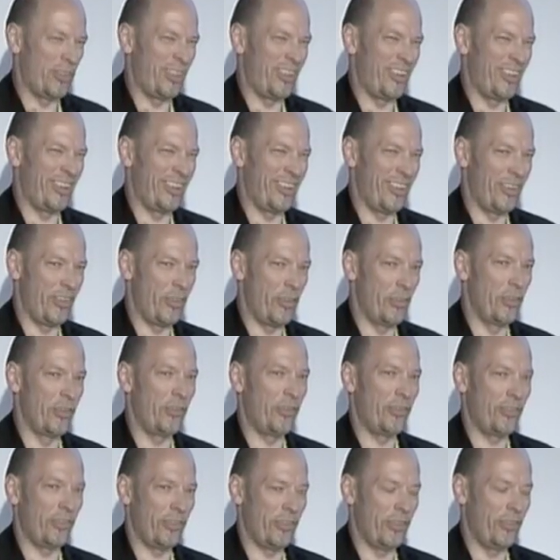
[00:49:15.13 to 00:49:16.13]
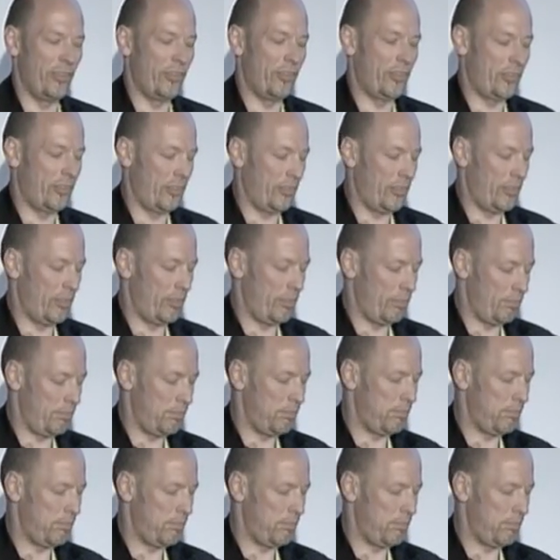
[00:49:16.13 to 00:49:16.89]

And this is